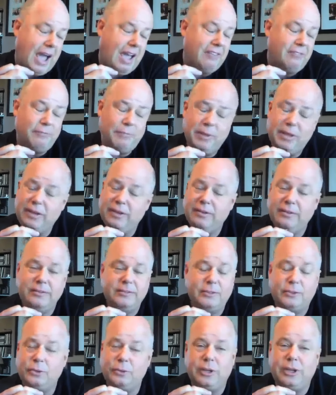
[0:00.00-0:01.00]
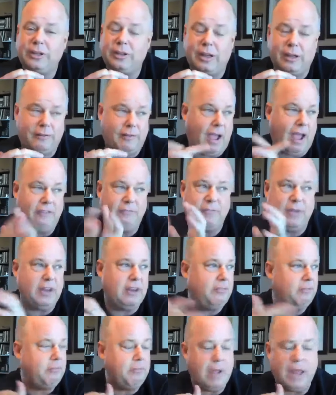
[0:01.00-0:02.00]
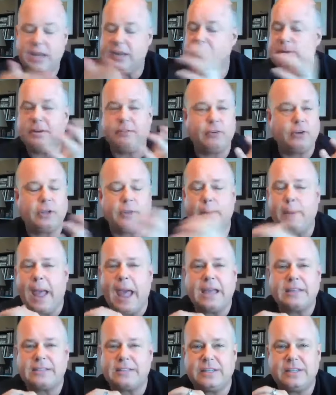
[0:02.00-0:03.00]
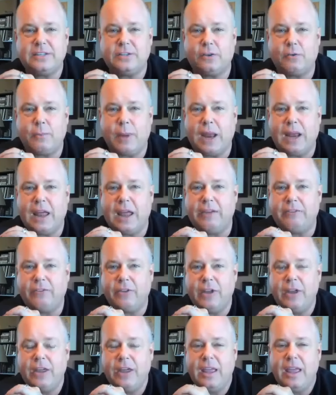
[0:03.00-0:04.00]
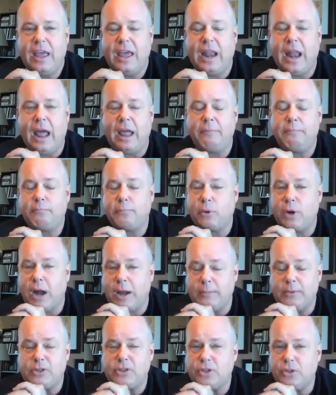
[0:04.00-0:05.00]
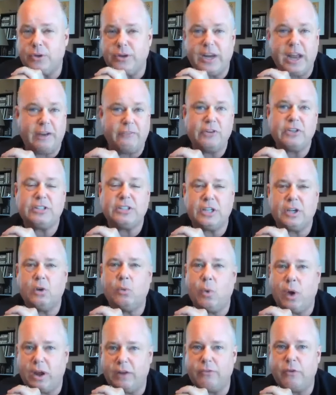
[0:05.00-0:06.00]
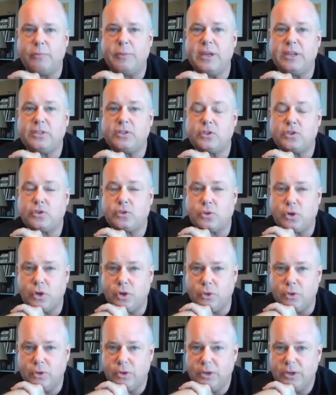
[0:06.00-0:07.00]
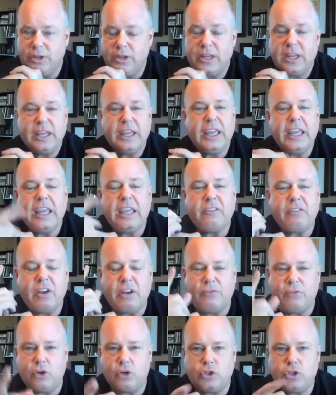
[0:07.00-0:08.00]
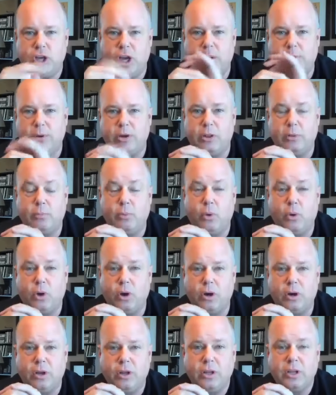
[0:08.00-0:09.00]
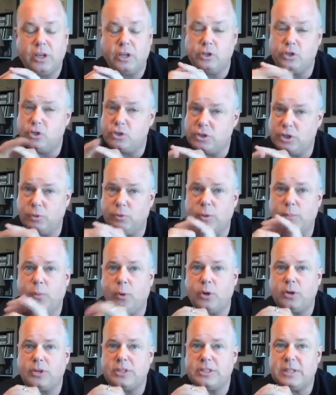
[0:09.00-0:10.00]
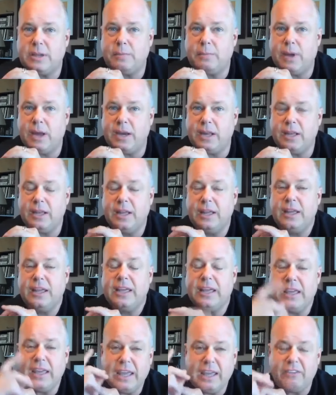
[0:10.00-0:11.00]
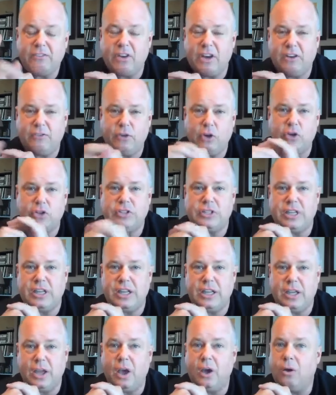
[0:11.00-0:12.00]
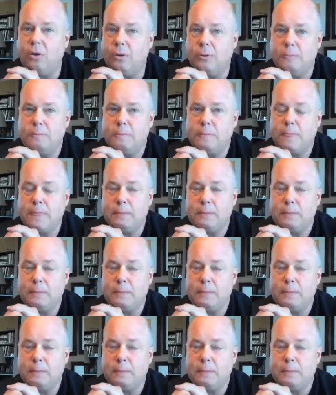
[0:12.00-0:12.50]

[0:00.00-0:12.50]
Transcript: I've been in many different capacities over my life, and I promise you in every single one of them it's true. Even if you're chairman of the board, because you still report to somebody, even if you're CEO,